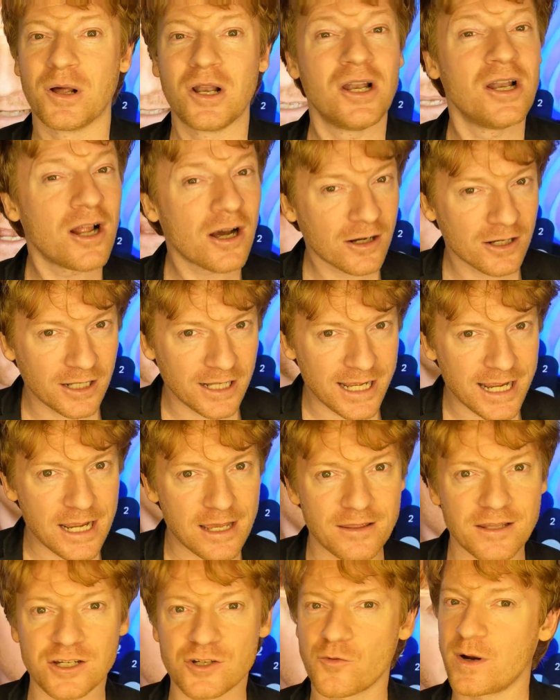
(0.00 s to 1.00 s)
but luckily
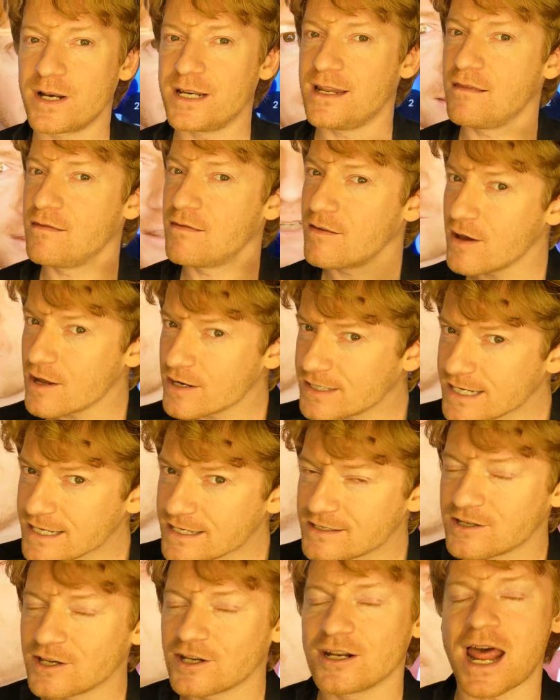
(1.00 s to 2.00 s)
in the
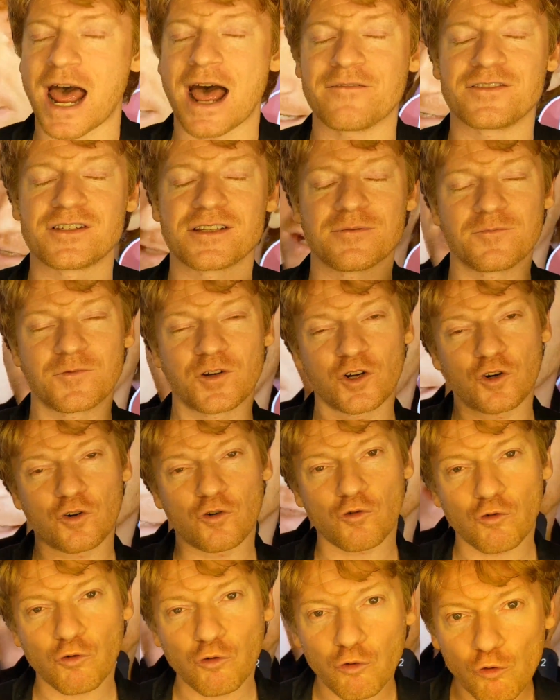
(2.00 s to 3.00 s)
2030s, you're going to have some
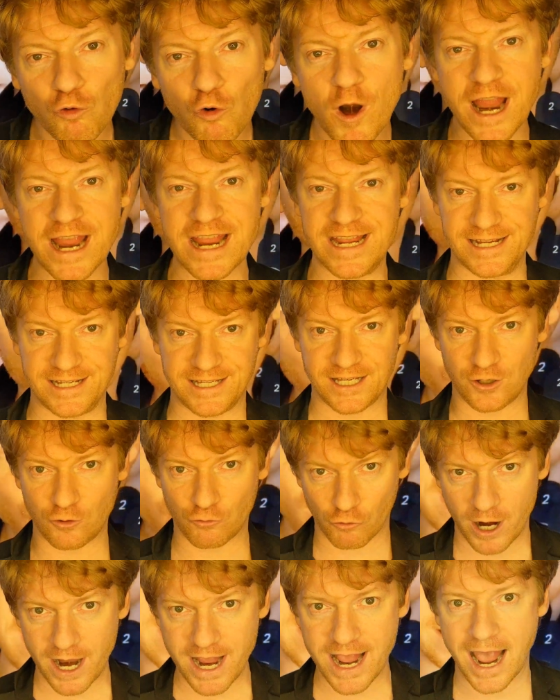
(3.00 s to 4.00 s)
crazy
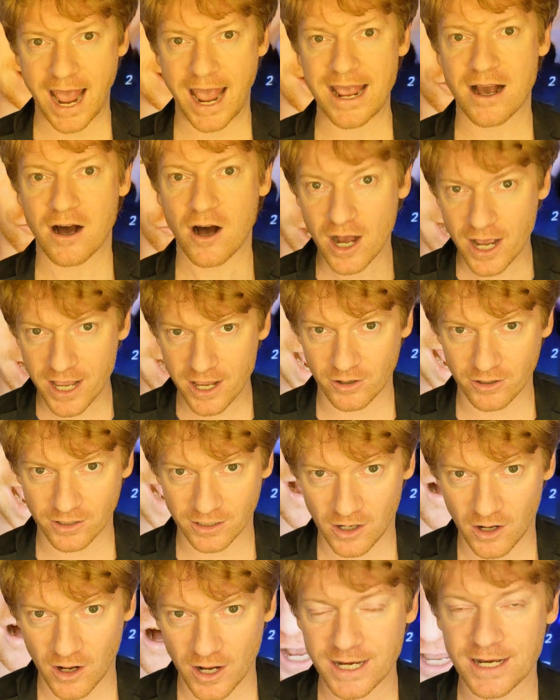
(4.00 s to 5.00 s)
great AI
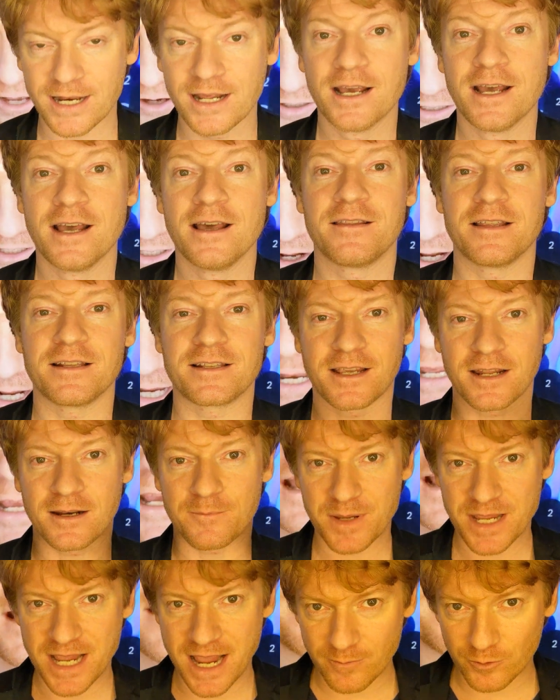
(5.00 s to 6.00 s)
online that's going
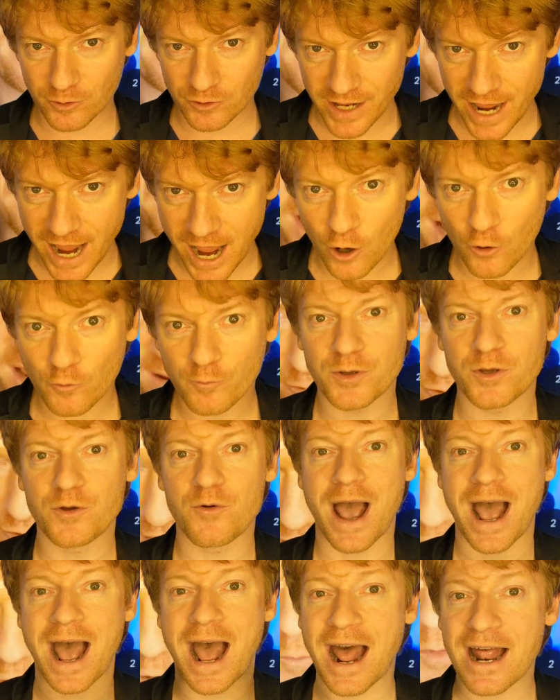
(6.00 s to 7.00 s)
to be able to help
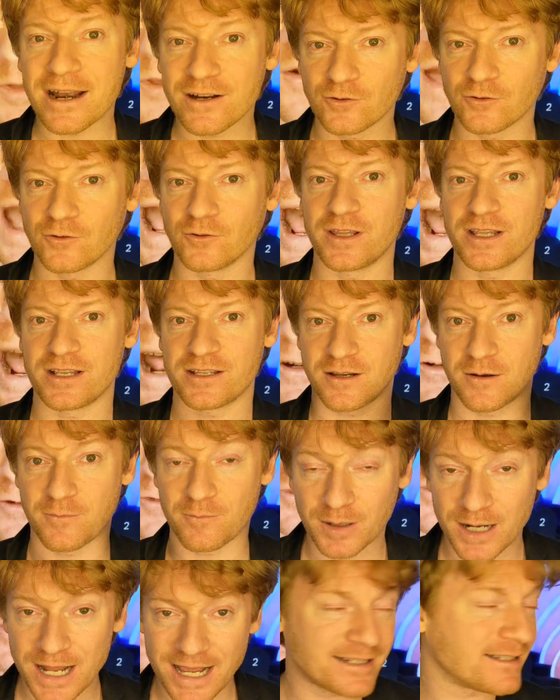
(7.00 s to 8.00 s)
you handle this
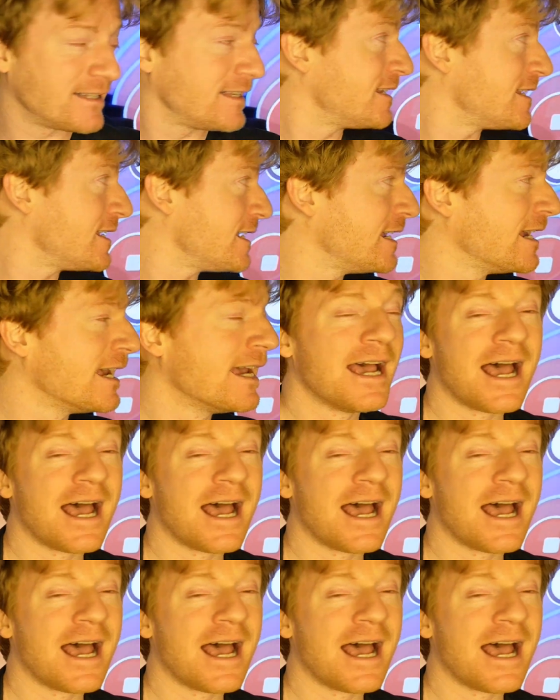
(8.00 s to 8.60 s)
complexity.